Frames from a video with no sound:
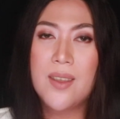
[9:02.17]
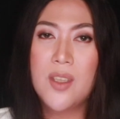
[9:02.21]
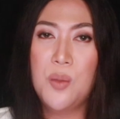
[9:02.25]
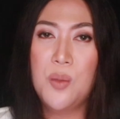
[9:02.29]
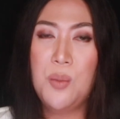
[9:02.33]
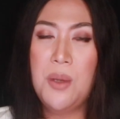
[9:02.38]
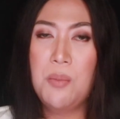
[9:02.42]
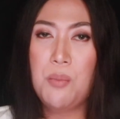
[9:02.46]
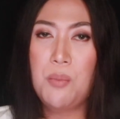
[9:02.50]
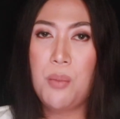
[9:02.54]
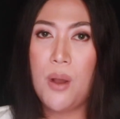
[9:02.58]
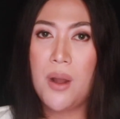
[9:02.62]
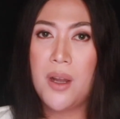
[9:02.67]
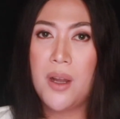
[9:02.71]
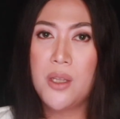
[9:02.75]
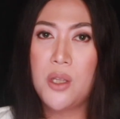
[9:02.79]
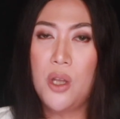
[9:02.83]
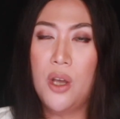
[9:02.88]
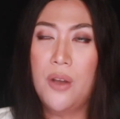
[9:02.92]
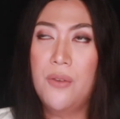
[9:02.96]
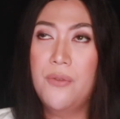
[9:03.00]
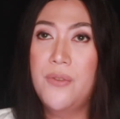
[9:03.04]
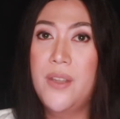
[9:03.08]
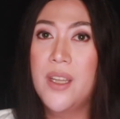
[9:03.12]
be part
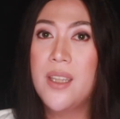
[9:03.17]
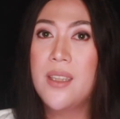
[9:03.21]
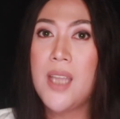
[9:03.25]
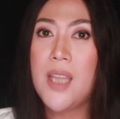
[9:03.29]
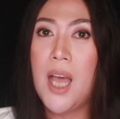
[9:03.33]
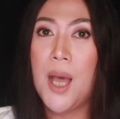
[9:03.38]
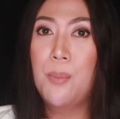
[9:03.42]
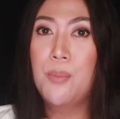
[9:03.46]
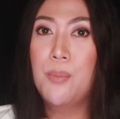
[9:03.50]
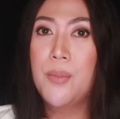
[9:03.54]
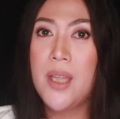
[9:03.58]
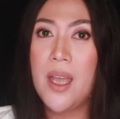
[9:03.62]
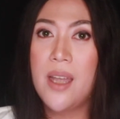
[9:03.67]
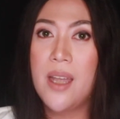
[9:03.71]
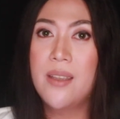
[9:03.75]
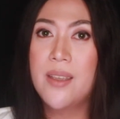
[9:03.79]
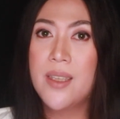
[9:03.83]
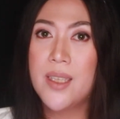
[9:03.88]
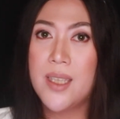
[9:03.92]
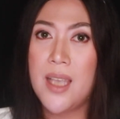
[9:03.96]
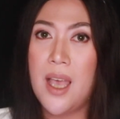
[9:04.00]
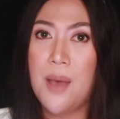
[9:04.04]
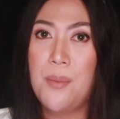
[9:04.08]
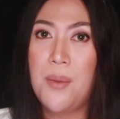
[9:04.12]
of the top 10
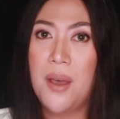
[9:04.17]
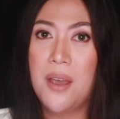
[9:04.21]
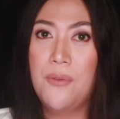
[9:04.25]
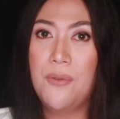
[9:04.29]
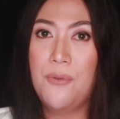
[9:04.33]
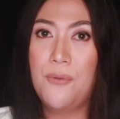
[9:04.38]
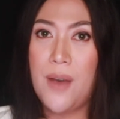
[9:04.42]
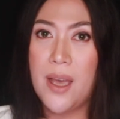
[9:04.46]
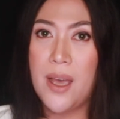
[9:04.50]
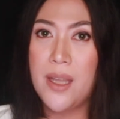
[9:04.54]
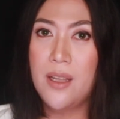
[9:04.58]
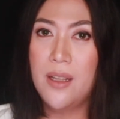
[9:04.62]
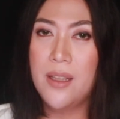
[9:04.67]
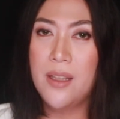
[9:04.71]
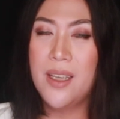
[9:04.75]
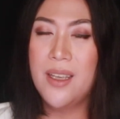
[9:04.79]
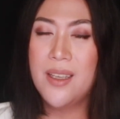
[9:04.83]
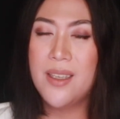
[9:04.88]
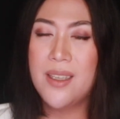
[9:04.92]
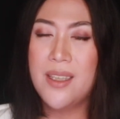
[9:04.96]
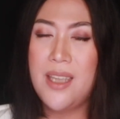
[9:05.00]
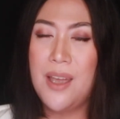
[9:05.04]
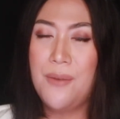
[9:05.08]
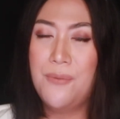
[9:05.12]

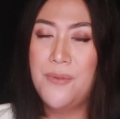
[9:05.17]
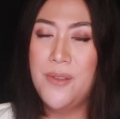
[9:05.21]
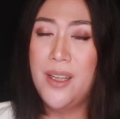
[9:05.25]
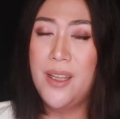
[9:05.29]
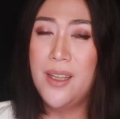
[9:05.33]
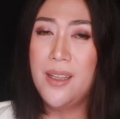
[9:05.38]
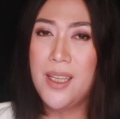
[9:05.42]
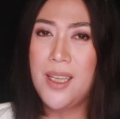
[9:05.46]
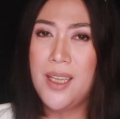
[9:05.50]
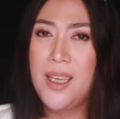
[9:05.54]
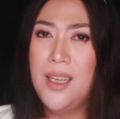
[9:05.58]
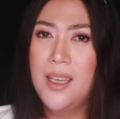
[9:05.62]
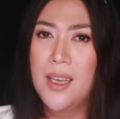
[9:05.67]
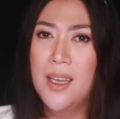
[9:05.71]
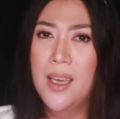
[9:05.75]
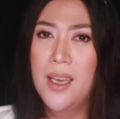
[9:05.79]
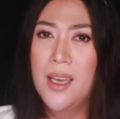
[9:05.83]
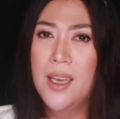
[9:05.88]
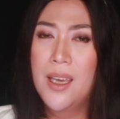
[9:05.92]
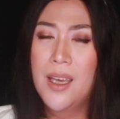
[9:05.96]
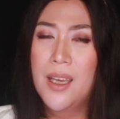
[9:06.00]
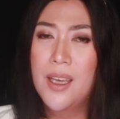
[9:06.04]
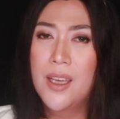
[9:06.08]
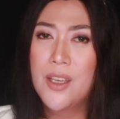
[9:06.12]
semi-finalists? Definitely,
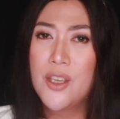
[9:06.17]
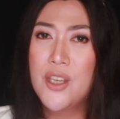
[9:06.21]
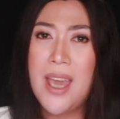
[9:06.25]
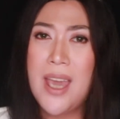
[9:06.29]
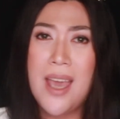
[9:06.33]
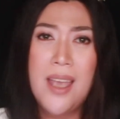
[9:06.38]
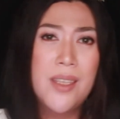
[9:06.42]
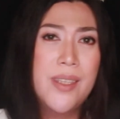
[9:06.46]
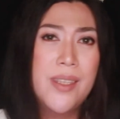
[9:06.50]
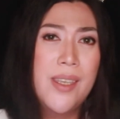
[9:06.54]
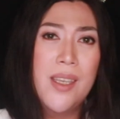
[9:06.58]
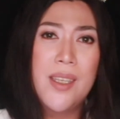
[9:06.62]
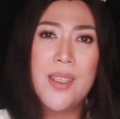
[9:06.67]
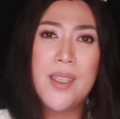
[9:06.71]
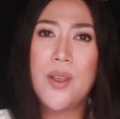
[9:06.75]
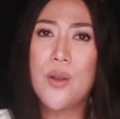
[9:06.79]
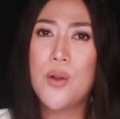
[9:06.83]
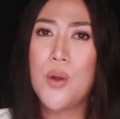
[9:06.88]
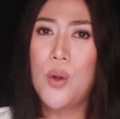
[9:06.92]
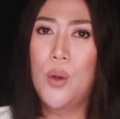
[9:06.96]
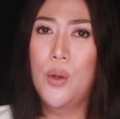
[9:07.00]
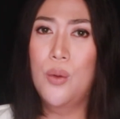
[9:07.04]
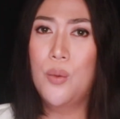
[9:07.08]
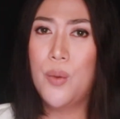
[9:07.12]
chances
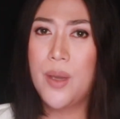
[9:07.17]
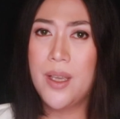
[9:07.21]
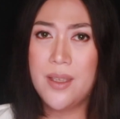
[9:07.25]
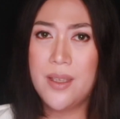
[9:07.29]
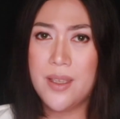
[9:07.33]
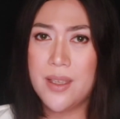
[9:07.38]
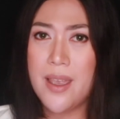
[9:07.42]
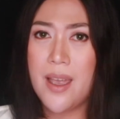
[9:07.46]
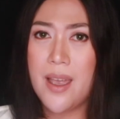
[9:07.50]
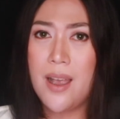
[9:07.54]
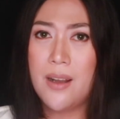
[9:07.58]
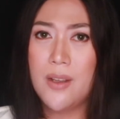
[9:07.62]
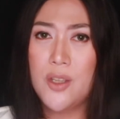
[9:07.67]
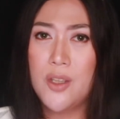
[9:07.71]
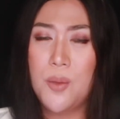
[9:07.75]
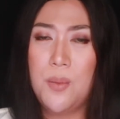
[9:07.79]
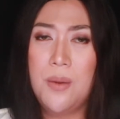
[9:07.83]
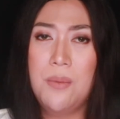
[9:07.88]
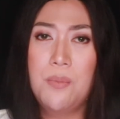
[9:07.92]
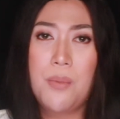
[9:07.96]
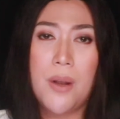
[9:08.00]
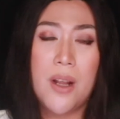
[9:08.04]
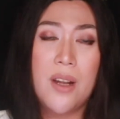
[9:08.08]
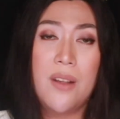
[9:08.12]
are always there to be
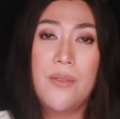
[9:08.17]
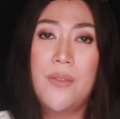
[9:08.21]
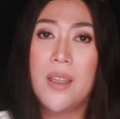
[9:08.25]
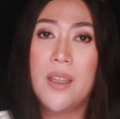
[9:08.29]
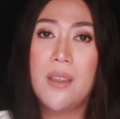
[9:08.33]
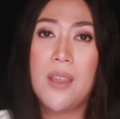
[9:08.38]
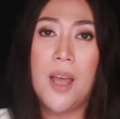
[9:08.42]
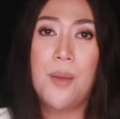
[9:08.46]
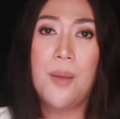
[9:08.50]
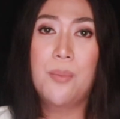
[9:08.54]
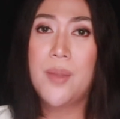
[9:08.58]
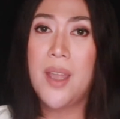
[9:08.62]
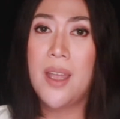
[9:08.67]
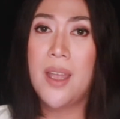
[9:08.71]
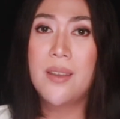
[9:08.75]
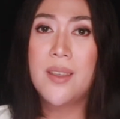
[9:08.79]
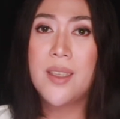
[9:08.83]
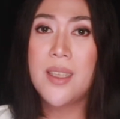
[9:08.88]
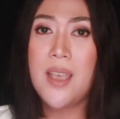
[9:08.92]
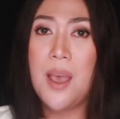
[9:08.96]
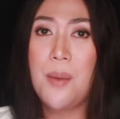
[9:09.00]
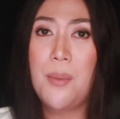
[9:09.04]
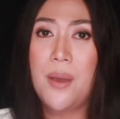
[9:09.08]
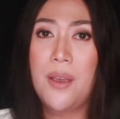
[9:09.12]
part of the top 10
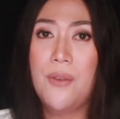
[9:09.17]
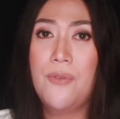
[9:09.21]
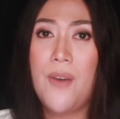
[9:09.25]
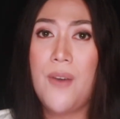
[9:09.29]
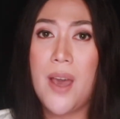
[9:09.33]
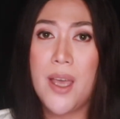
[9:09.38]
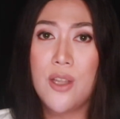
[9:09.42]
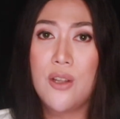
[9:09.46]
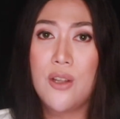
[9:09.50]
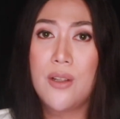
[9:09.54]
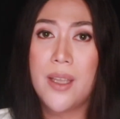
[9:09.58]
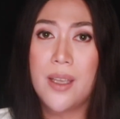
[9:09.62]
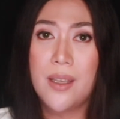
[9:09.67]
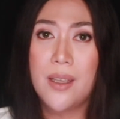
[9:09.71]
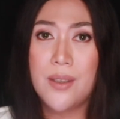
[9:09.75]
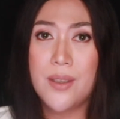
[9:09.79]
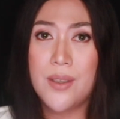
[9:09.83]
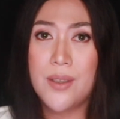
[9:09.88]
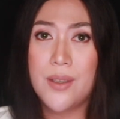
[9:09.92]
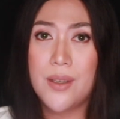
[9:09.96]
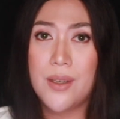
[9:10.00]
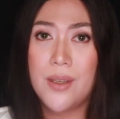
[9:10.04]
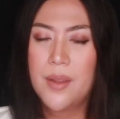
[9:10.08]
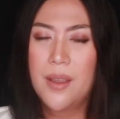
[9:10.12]
semi-finalists.